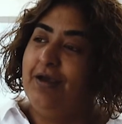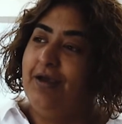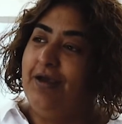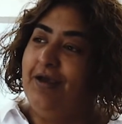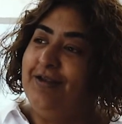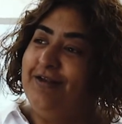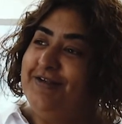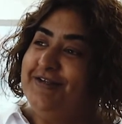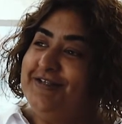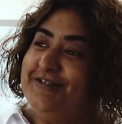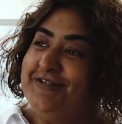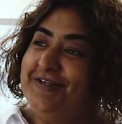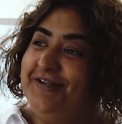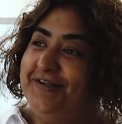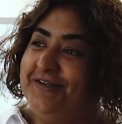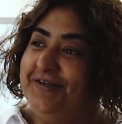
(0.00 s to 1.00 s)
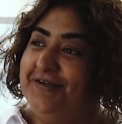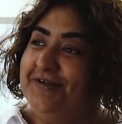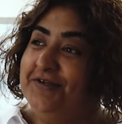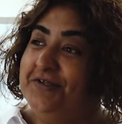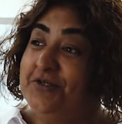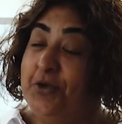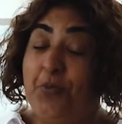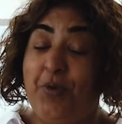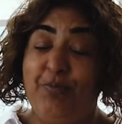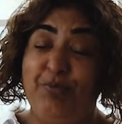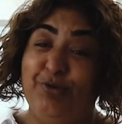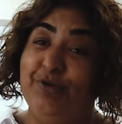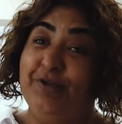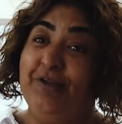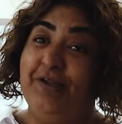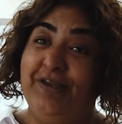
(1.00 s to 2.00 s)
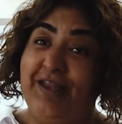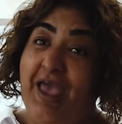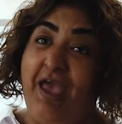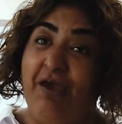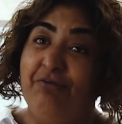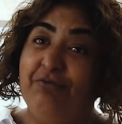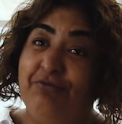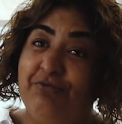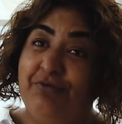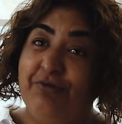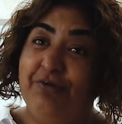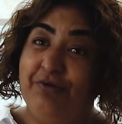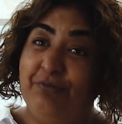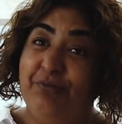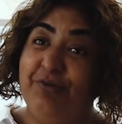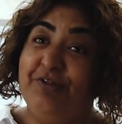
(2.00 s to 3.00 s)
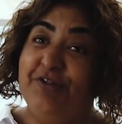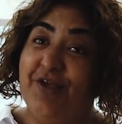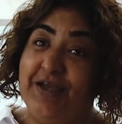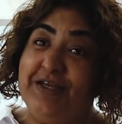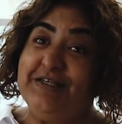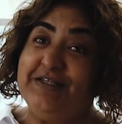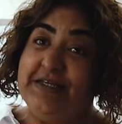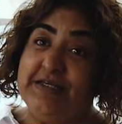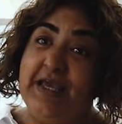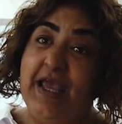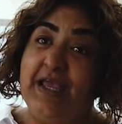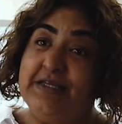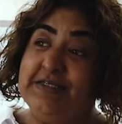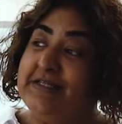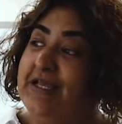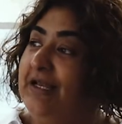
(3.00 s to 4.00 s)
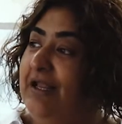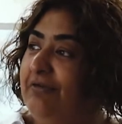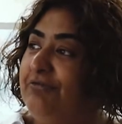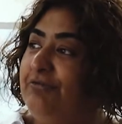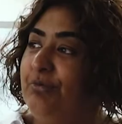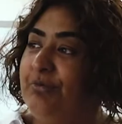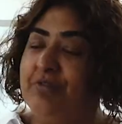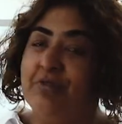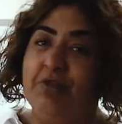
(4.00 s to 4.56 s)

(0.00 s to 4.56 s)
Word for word: And so people left with 90 days. They left with